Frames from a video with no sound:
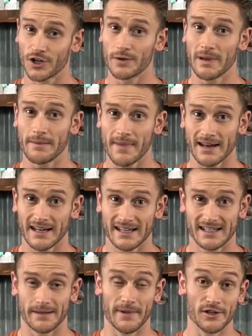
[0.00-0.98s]
it could be a
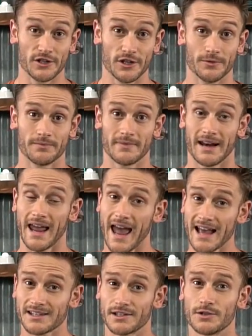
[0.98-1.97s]
magnesium issue. And it
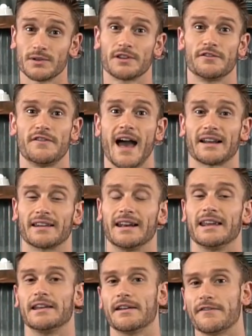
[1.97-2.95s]
has to do with the fact
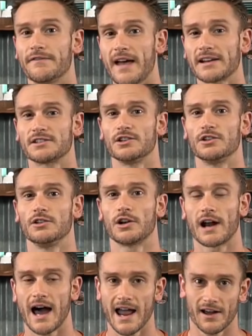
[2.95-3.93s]
that it affects
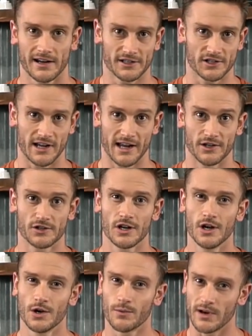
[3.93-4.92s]
your ion exchange
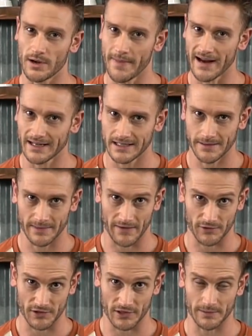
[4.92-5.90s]
when your magnesium
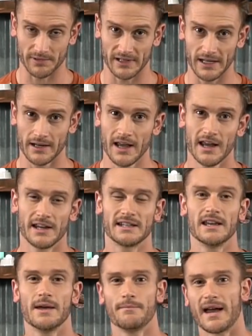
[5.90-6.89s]
levels are depleted. You
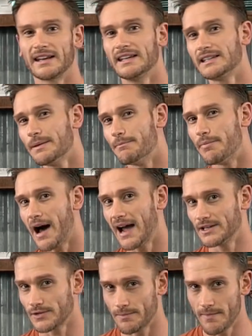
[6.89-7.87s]
see, magnesium
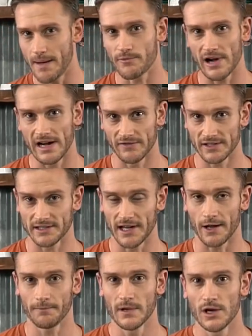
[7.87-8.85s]
binds with the membrane of a
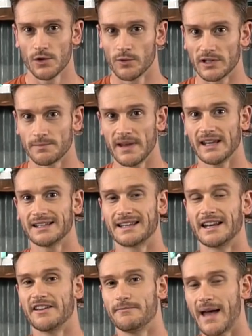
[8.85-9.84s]
cell, which means
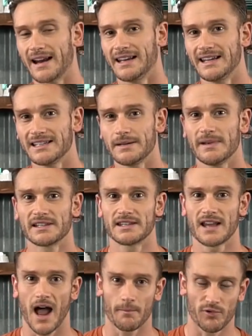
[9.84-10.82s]
that if magnesium is
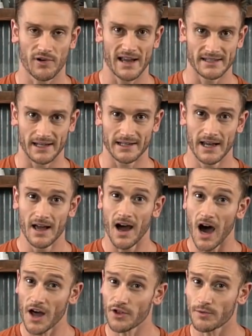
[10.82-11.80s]
not present,
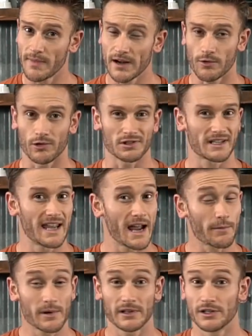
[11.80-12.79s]
other minerals
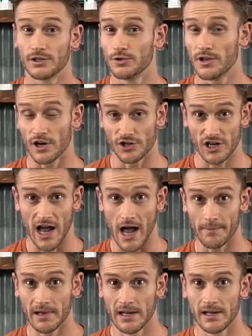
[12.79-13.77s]
can't really do their
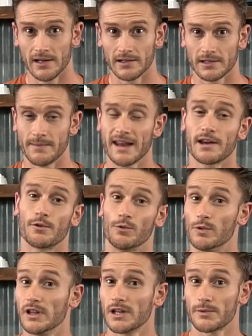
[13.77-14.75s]
job. To make it
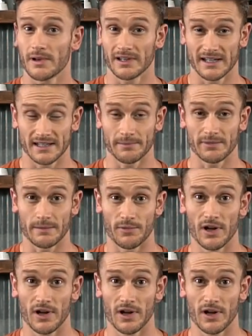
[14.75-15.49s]
really, really simply